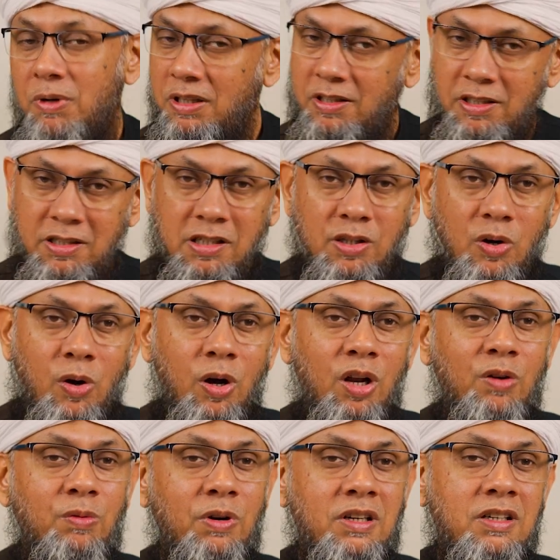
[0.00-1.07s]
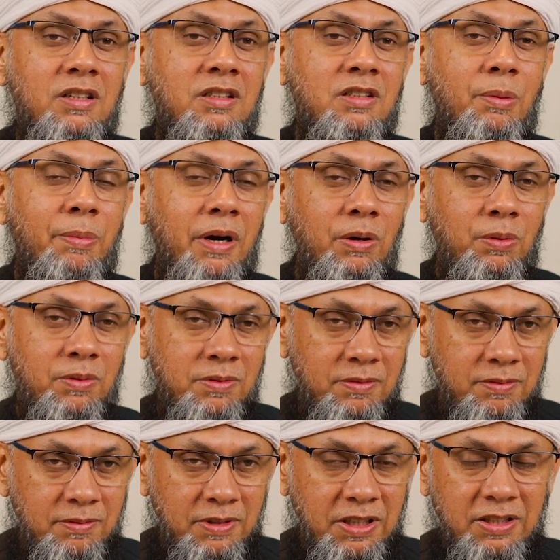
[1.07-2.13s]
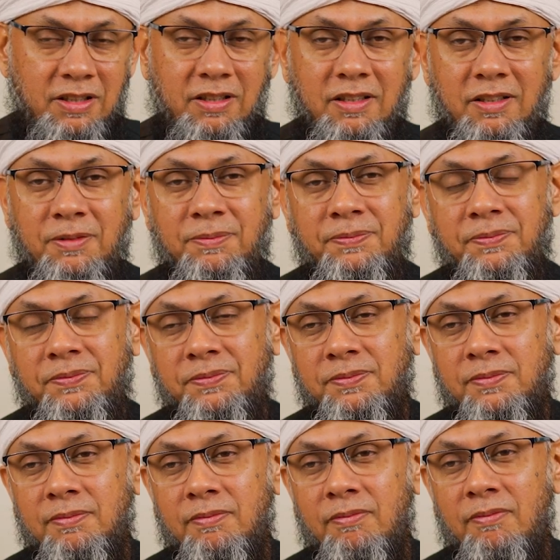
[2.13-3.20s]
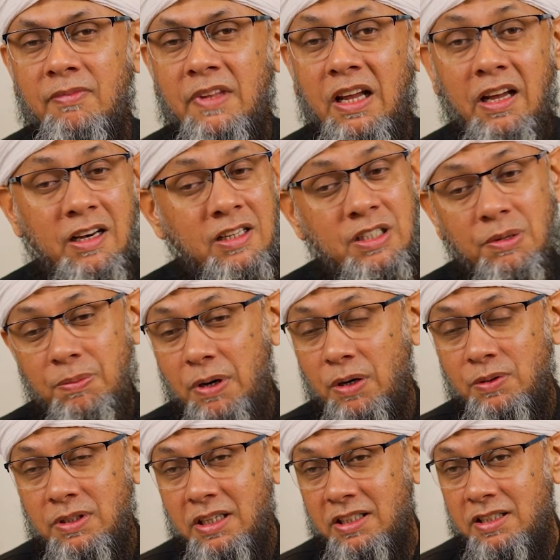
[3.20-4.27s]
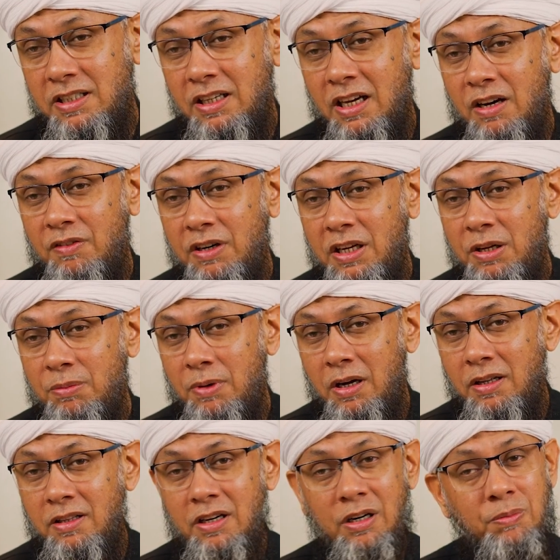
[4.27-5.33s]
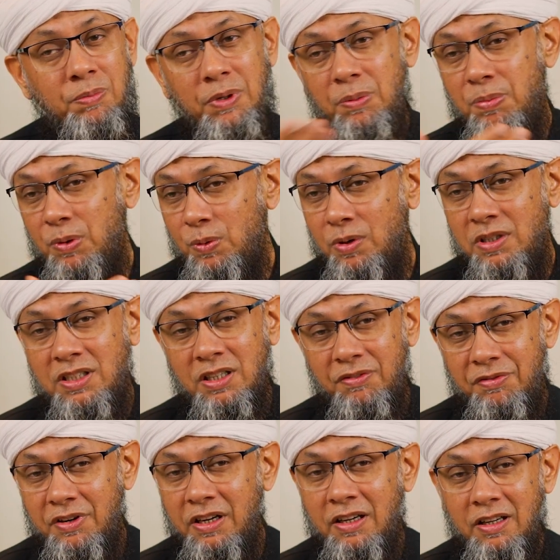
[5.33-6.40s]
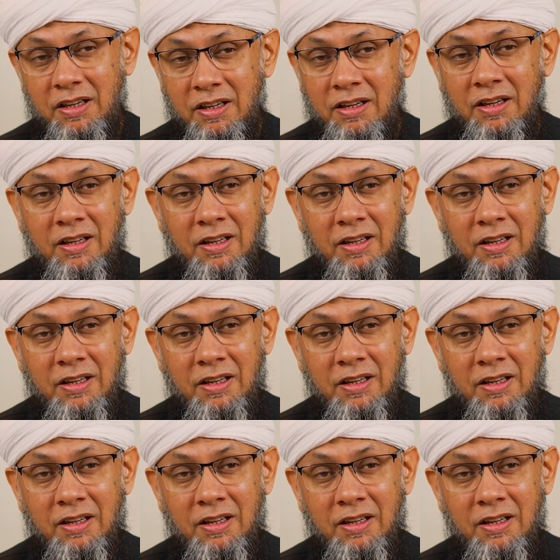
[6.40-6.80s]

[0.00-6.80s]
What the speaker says: But this is all what it is about, isn't it? It is about testing our iman. There are people who are suffering,